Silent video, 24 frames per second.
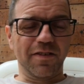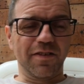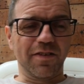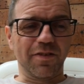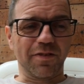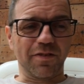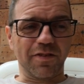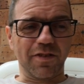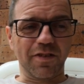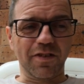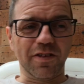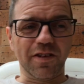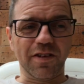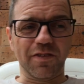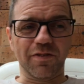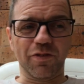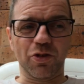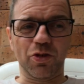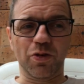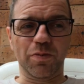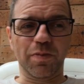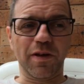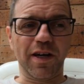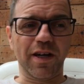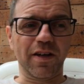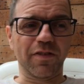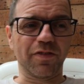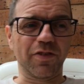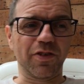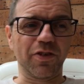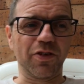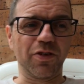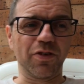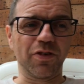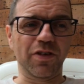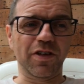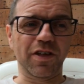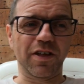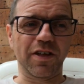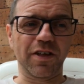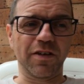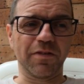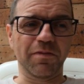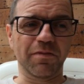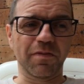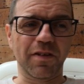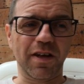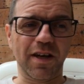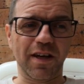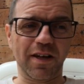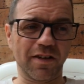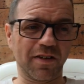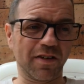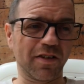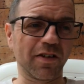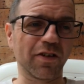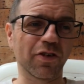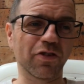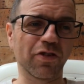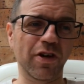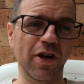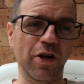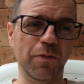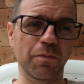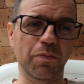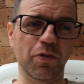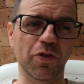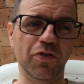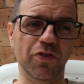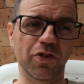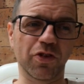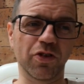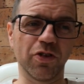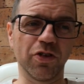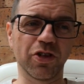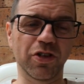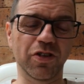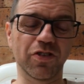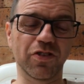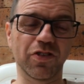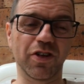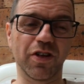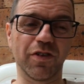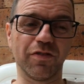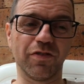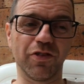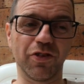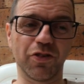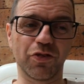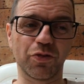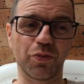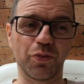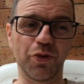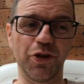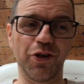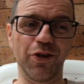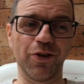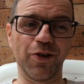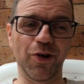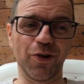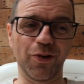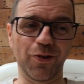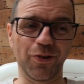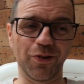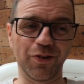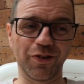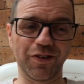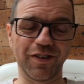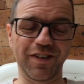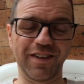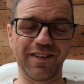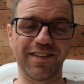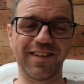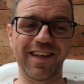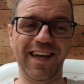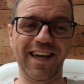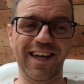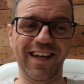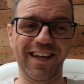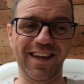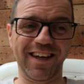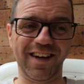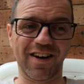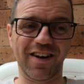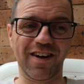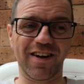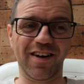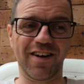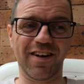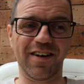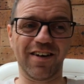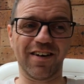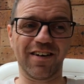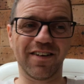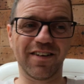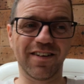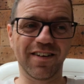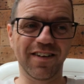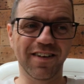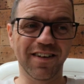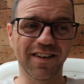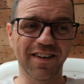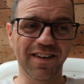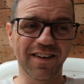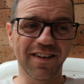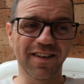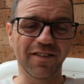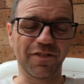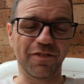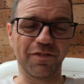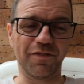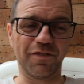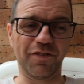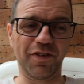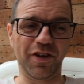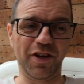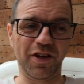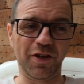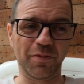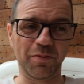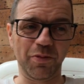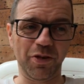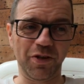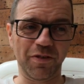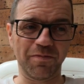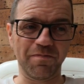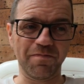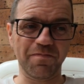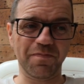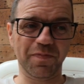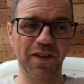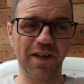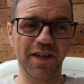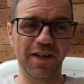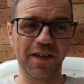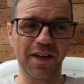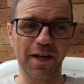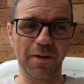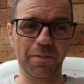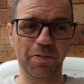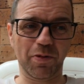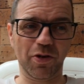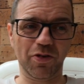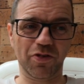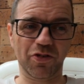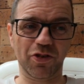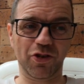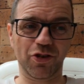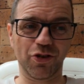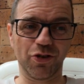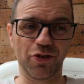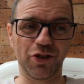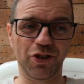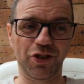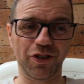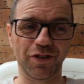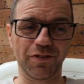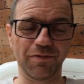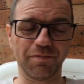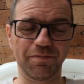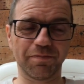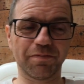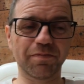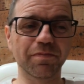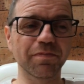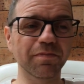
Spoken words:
It's looking real bad for the UK. And the Crown Prosecution Service, we know that they are vehement in their prosecution.